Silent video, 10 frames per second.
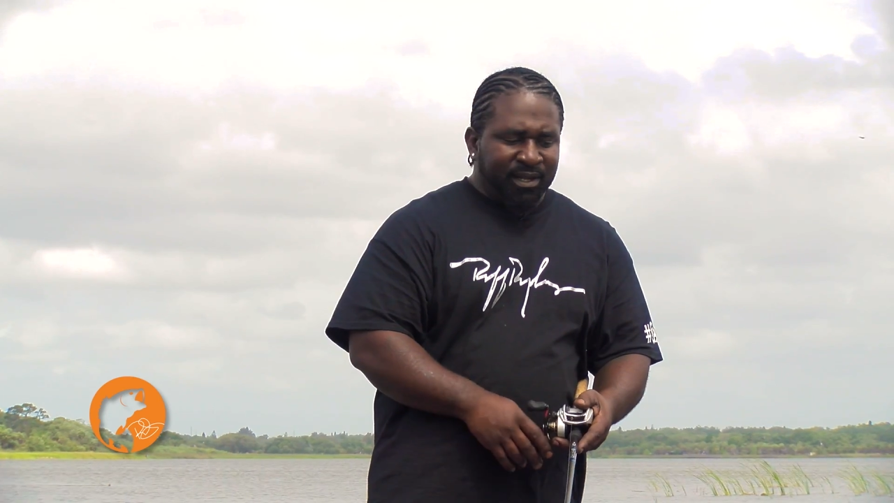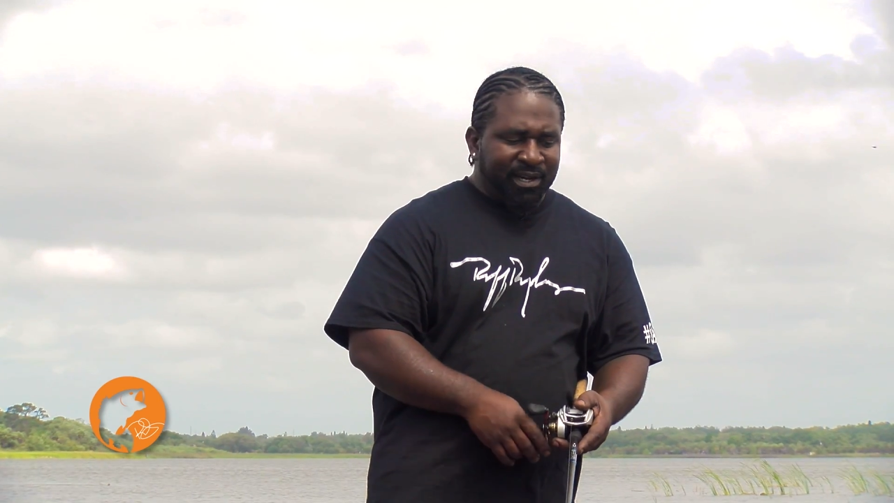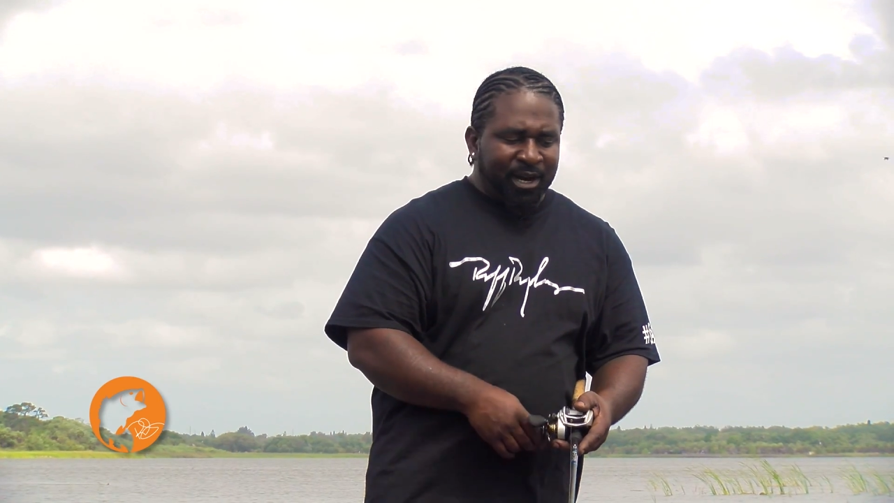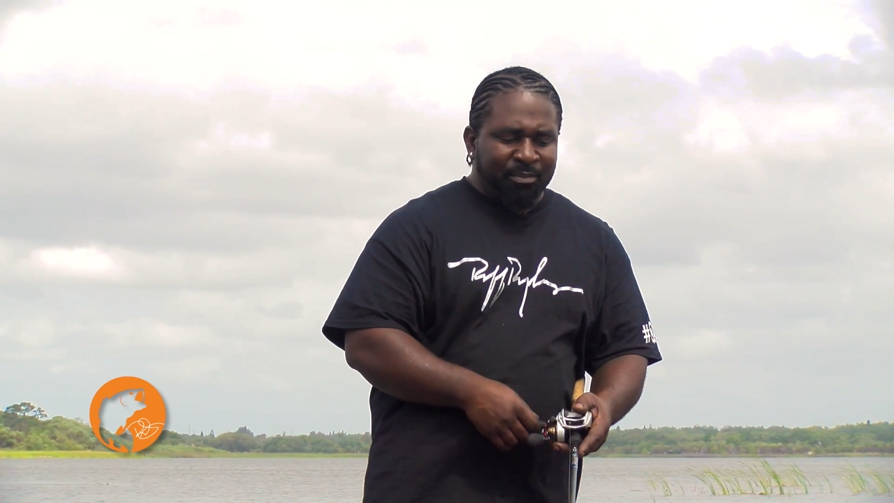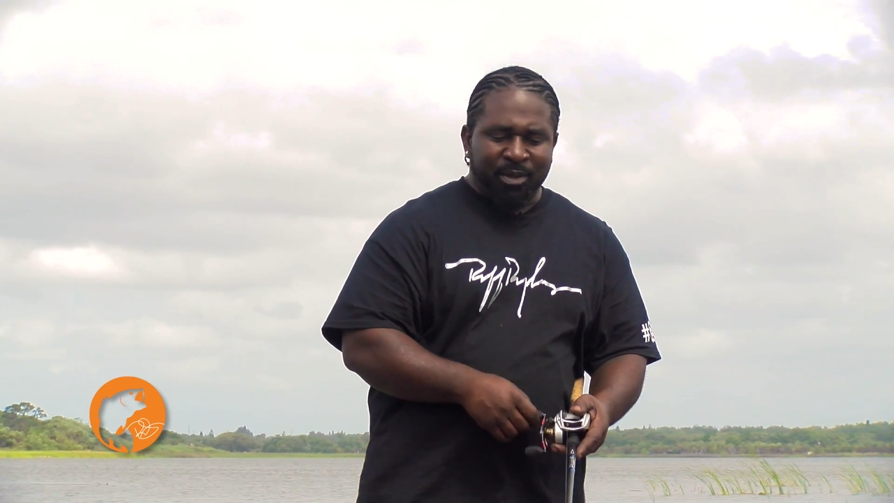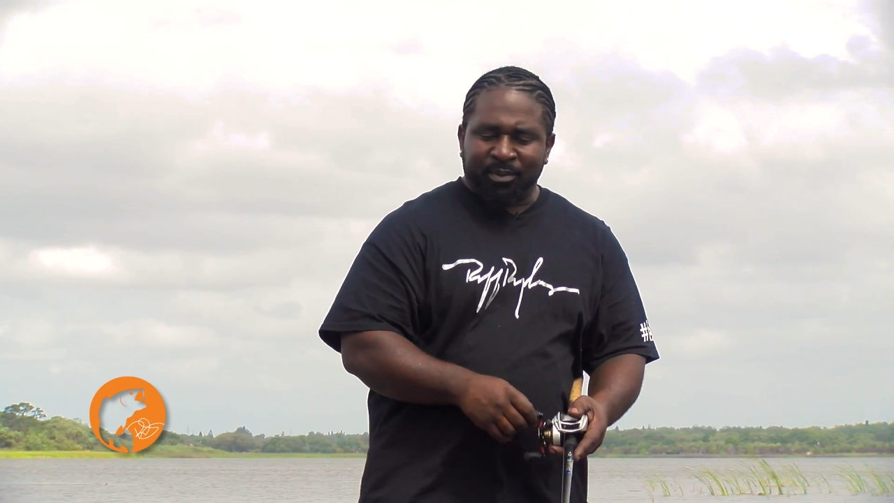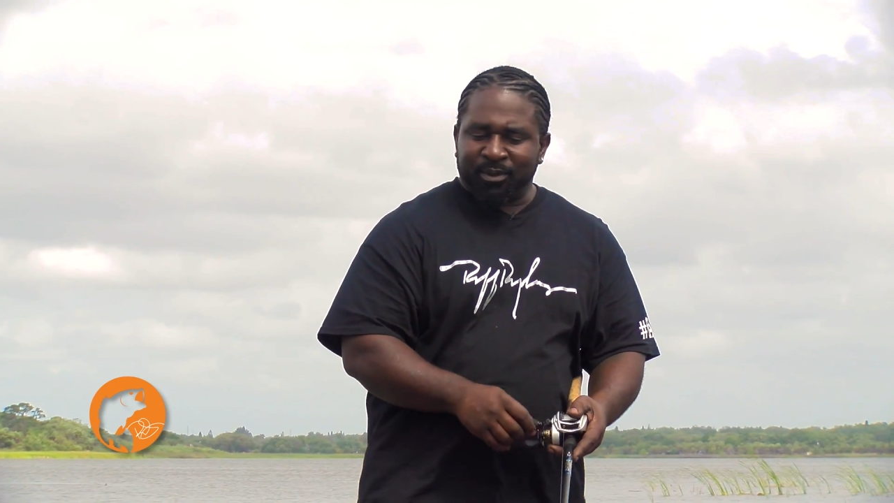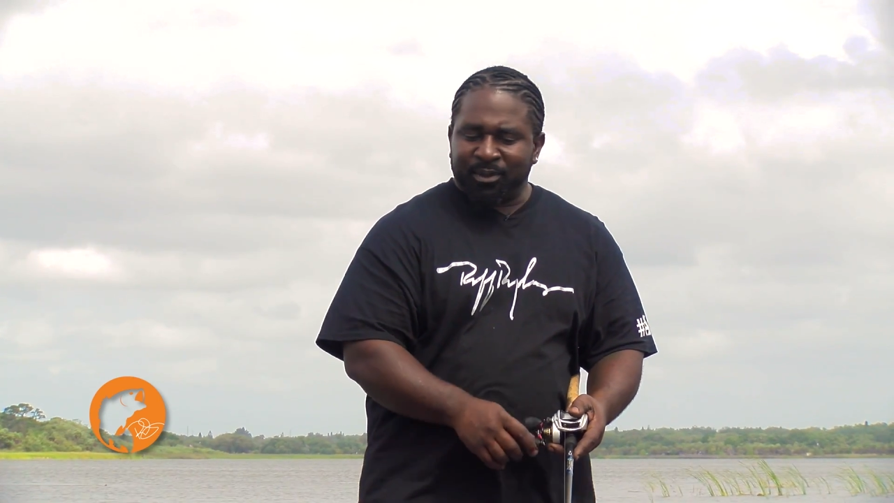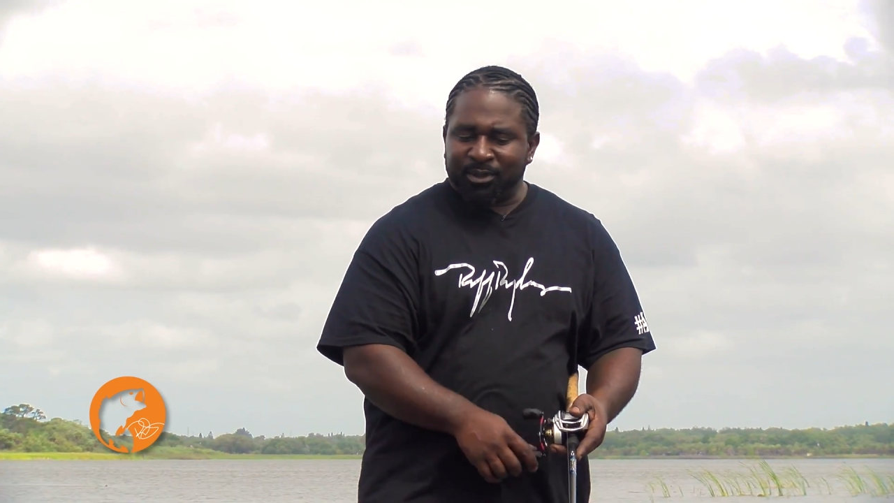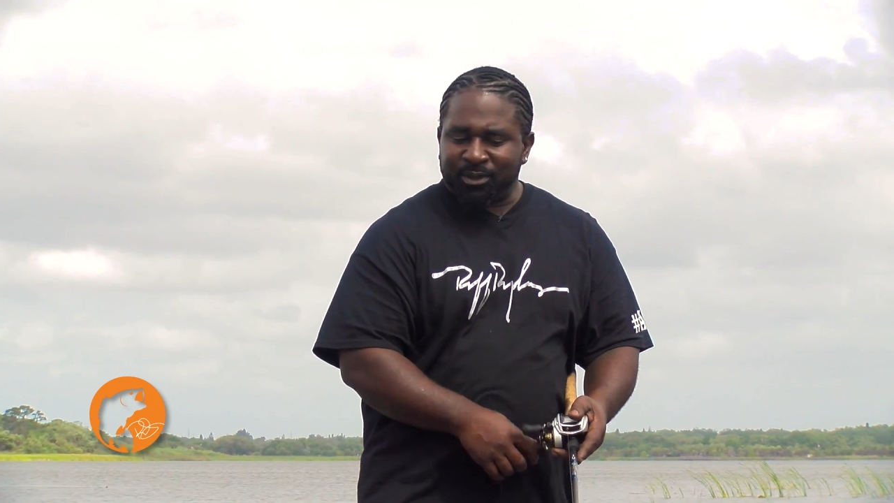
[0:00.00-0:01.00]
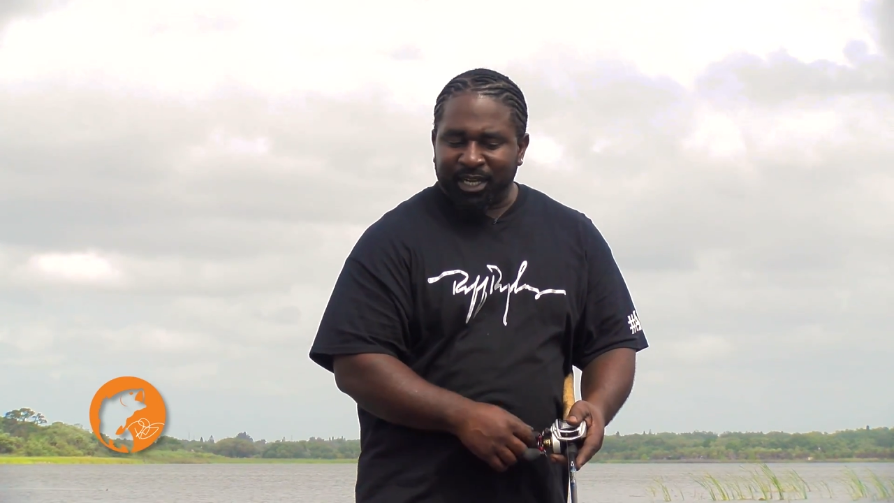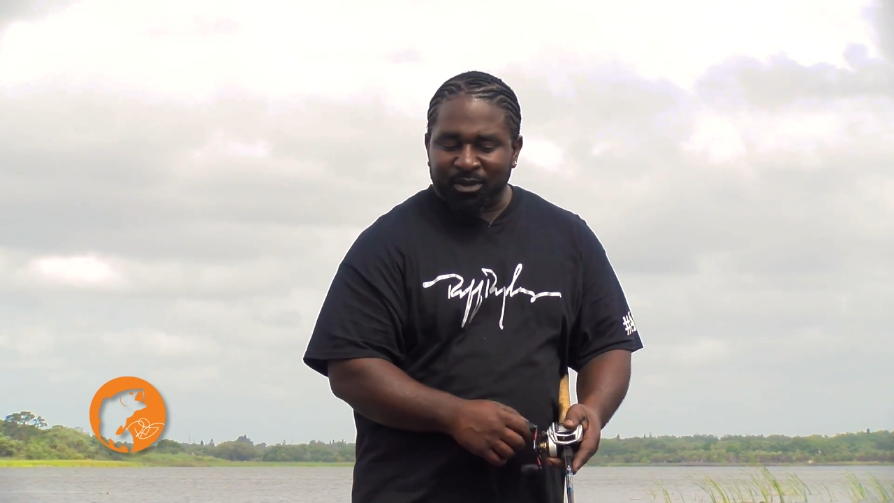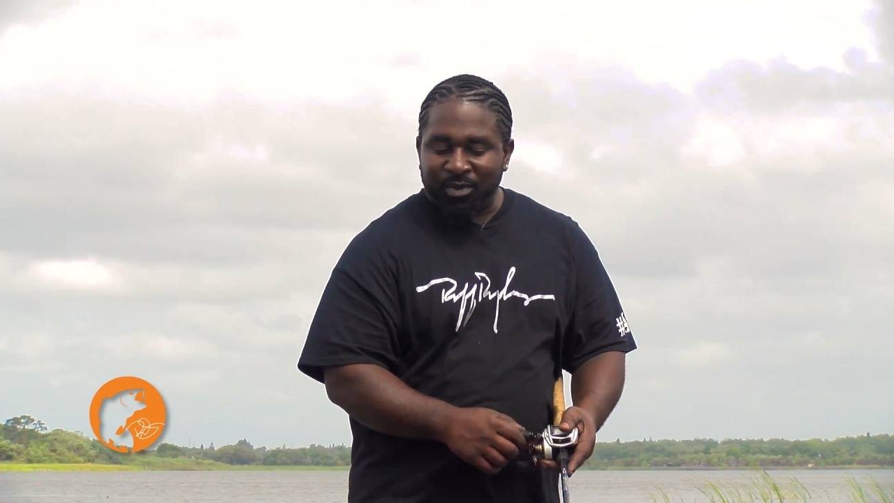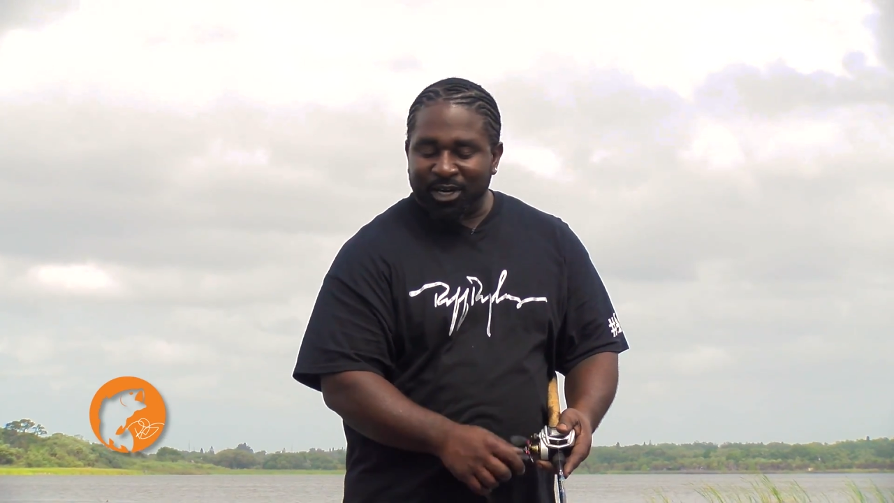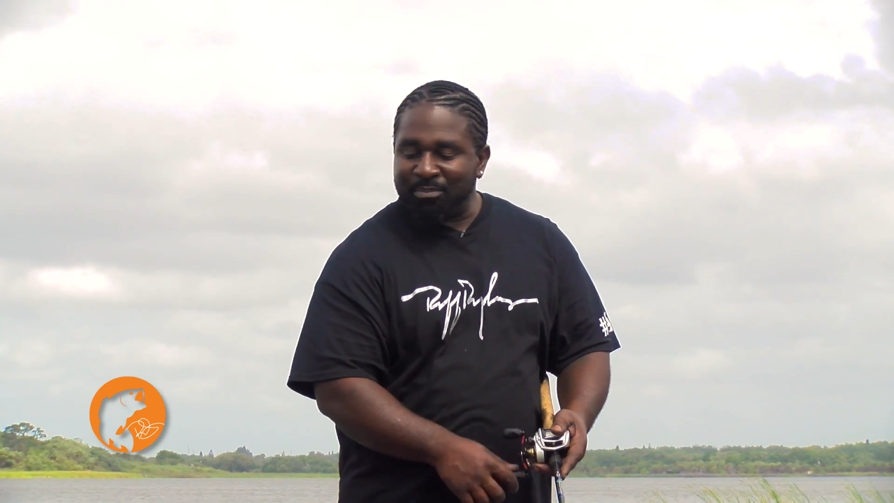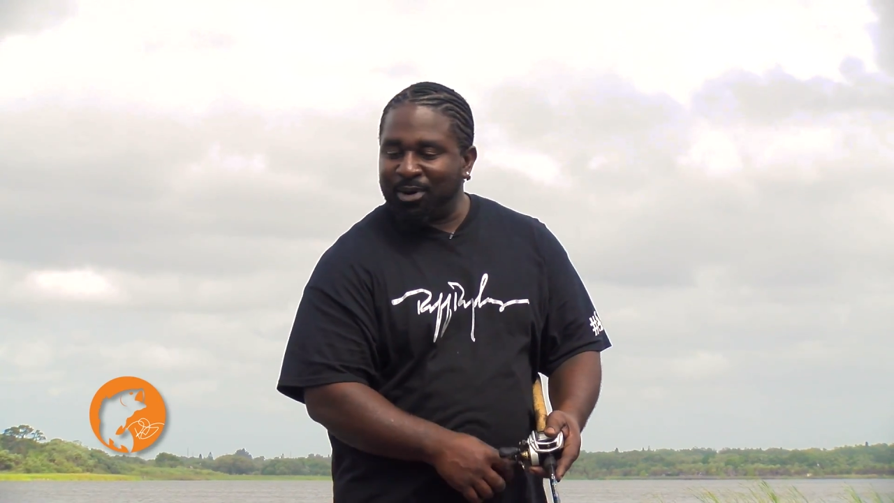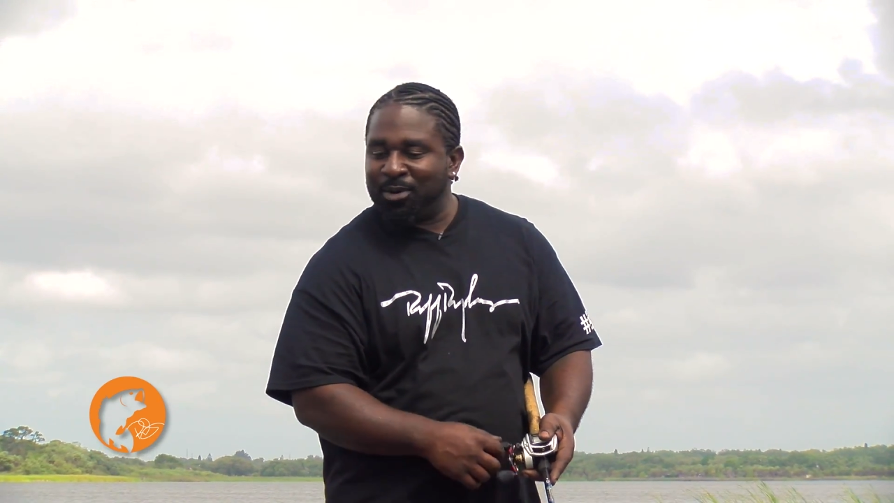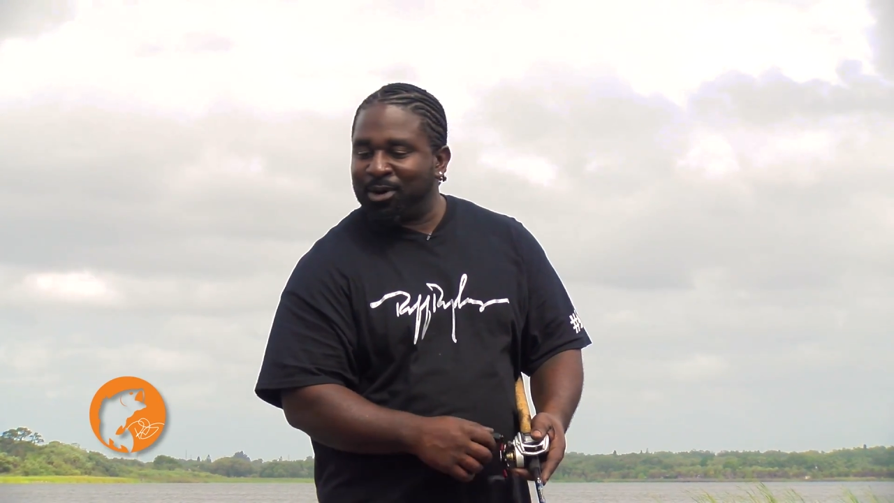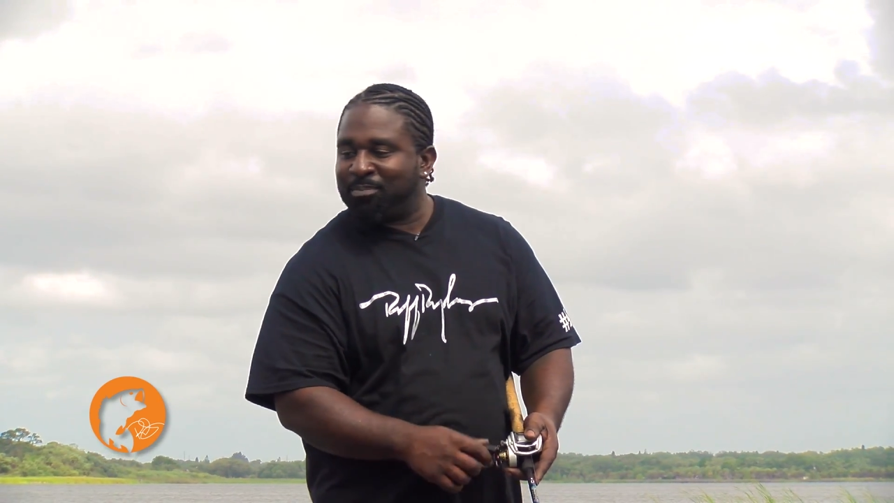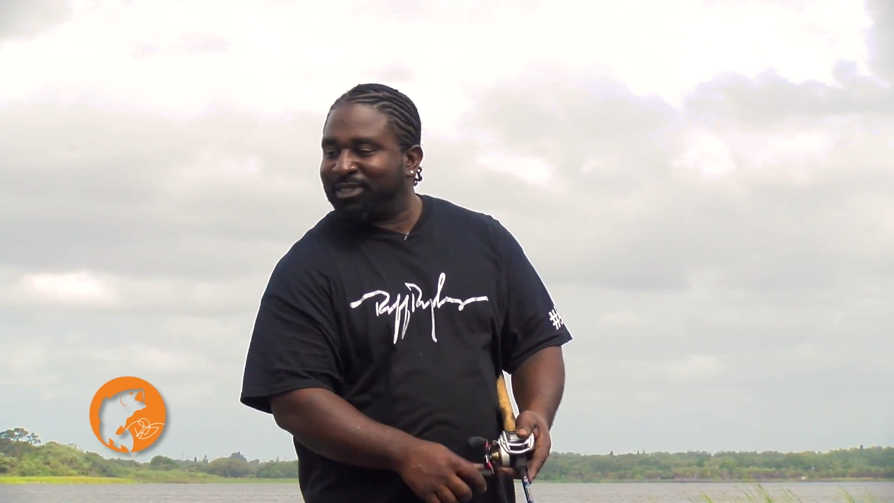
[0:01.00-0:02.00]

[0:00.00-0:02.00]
A lot of people, you say you wasn't a pole,